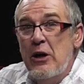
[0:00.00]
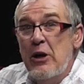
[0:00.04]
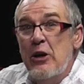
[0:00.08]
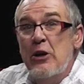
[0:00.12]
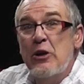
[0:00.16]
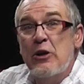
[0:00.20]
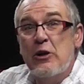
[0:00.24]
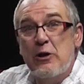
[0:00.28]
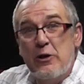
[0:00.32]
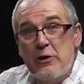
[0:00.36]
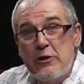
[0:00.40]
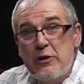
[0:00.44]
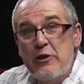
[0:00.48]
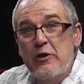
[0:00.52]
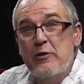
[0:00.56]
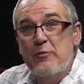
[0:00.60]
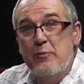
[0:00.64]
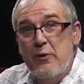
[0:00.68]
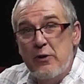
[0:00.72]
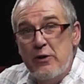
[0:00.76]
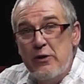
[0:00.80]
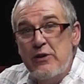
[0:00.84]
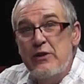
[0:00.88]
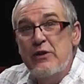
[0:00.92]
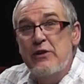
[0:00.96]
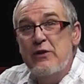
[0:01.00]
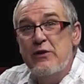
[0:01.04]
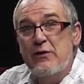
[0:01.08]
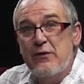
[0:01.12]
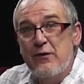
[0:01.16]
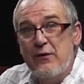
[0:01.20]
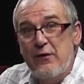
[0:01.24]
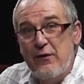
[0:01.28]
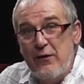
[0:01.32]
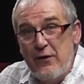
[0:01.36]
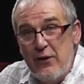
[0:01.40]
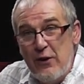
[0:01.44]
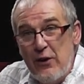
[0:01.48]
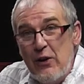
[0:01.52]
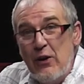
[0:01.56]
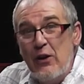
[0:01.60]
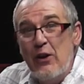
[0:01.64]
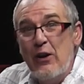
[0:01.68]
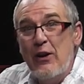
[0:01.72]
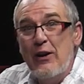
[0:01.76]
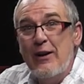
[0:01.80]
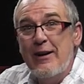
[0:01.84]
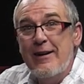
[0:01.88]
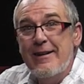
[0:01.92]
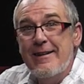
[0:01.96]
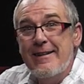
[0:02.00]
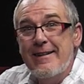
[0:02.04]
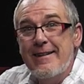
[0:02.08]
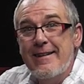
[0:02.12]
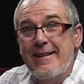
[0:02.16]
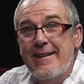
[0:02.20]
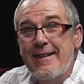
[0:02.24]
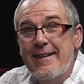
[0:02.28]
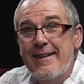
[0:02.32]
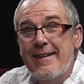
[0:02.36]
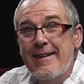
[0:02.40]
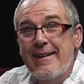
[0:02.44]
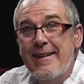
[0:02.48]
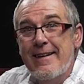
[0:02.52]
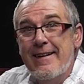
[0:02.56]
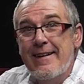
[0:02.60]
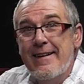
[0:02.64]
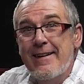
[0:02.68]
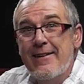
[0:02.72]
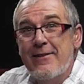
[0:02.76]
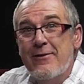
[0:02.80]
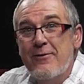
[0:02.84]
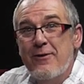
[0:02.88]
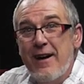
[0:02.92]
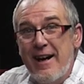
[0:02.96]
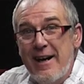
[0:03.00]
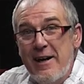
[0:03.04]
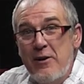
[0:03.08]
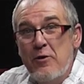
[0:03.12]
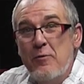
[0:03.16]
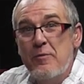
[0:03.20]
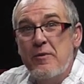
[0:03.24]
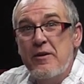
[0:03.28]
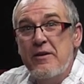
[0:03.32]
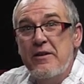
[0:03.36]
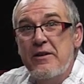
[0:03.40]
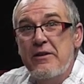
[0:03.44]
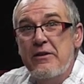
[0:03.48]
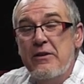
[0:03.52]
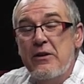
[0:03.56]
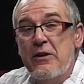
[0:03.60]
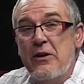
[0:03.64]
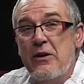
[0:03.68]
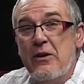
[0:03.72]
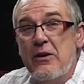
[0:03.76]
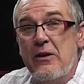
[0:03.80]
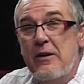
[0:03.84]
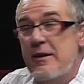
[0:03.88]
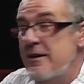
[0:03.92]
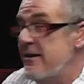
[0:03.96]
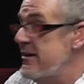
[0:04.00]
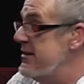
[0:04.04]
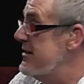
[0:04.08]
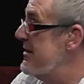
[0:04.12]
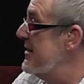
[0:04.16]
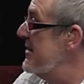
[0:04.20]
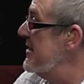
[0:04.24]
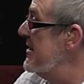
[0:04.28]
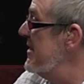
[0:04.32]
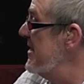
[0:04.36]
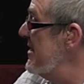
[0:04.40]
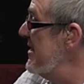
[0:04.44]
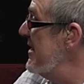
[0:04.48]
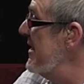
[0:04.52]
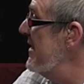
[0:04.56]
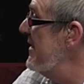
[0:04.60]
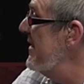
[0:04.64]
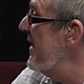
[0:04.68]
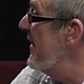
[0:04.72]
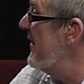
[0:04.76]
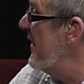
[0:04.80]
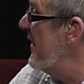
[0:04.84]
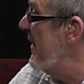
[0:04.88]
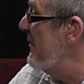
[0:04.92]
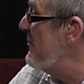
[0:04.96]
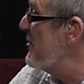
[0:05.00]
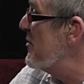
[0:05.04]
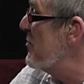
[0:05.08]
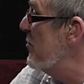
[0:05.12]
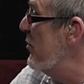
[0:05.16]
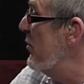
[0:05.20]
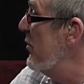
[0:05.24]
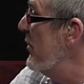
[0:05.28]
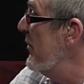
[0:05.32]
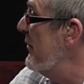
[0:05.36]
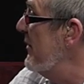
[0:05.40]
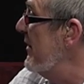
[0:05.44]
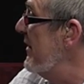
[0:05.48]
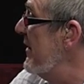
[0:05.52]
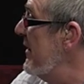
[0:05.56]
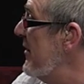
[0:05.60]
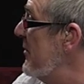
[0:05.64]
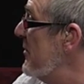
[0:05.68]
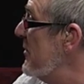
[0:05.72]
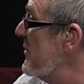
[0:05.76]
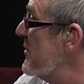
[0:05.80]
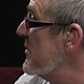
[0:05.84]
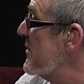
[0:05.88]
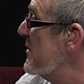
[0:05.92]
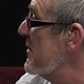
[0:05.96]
because the bus is full. Right up to the door. Did you see that? That was poetry, that was.